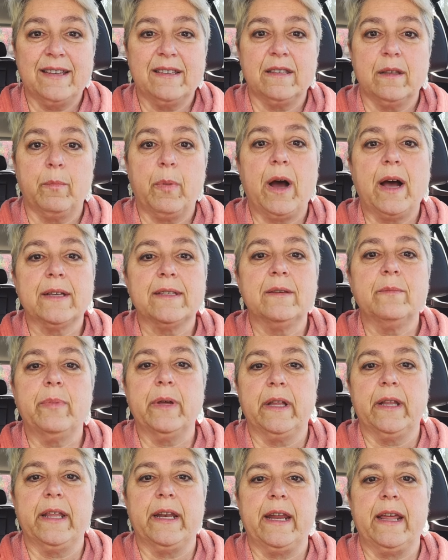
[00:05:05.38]
is the
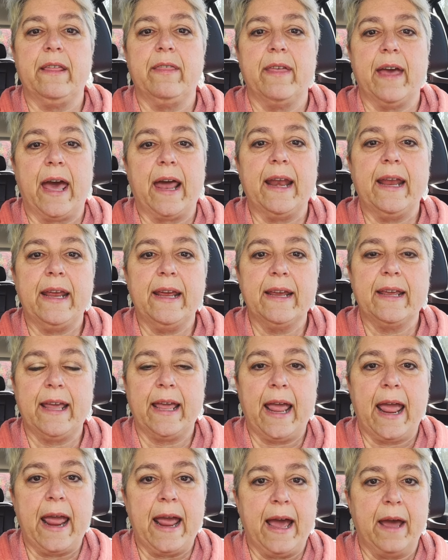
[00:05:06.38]
possibility that it
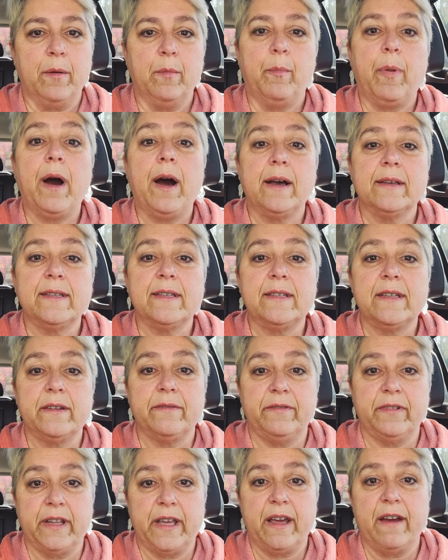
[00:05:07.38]
can
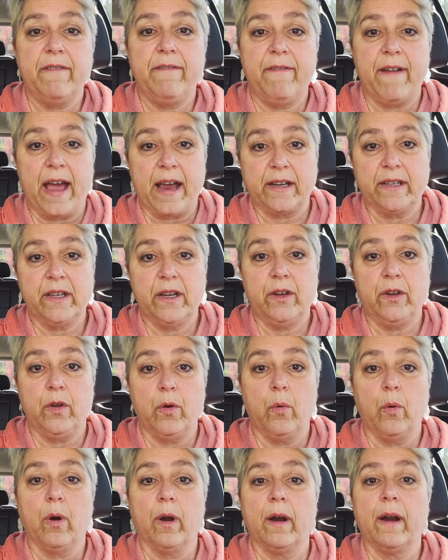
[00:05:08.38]
positively affect
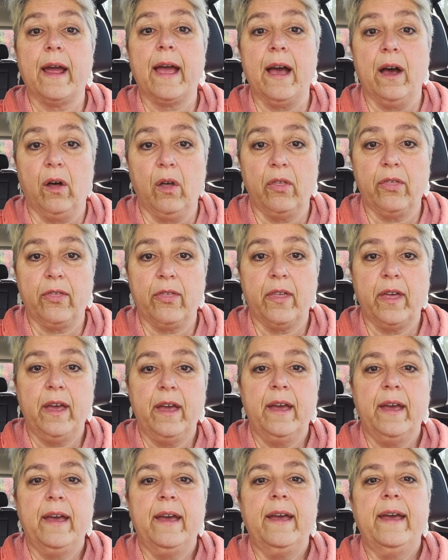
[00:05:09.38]
your health.
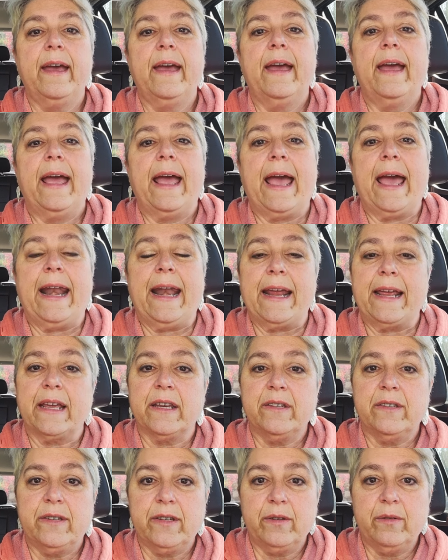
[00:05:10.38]
And it
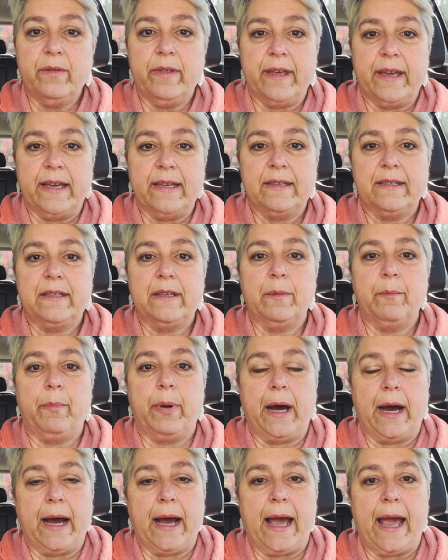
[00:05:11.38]
can do this
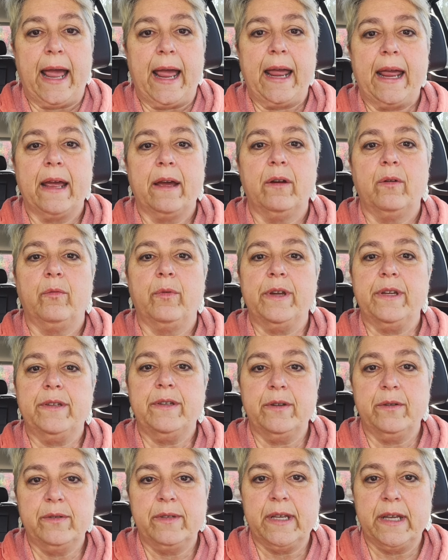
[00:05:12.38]
by
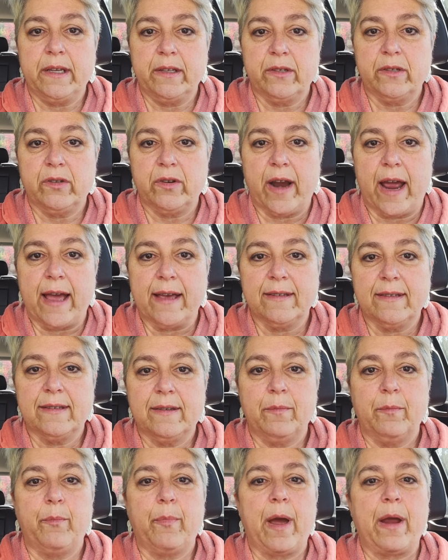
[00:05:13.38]
reducing
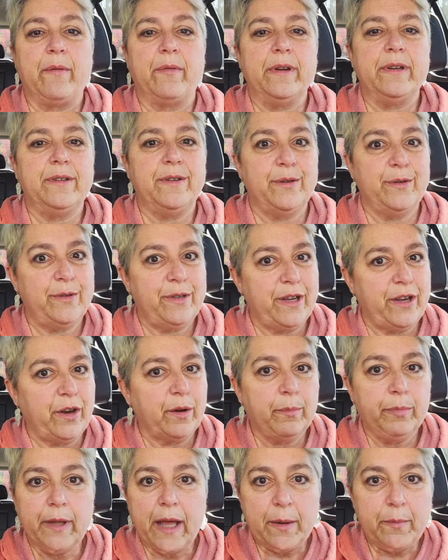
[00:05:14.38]
stress, by reducing
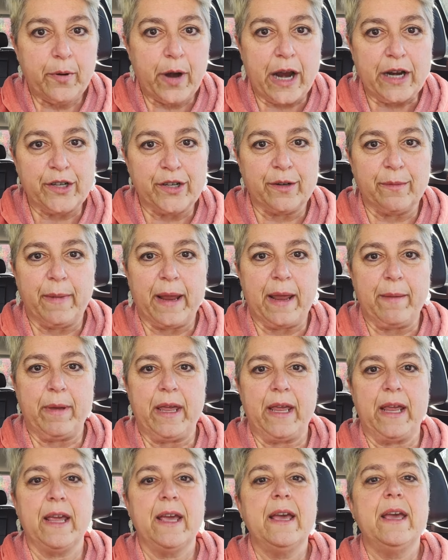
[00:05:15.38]
your blood pressure,
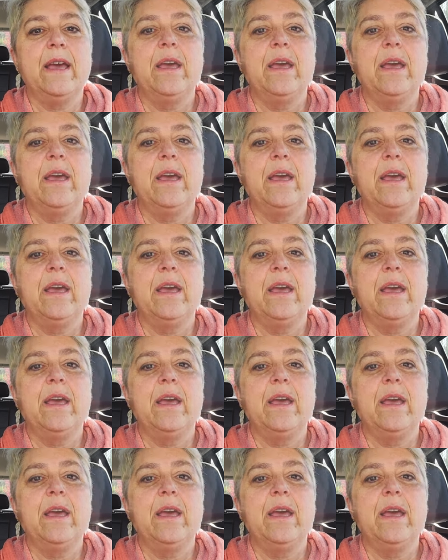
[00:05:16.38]
maybe.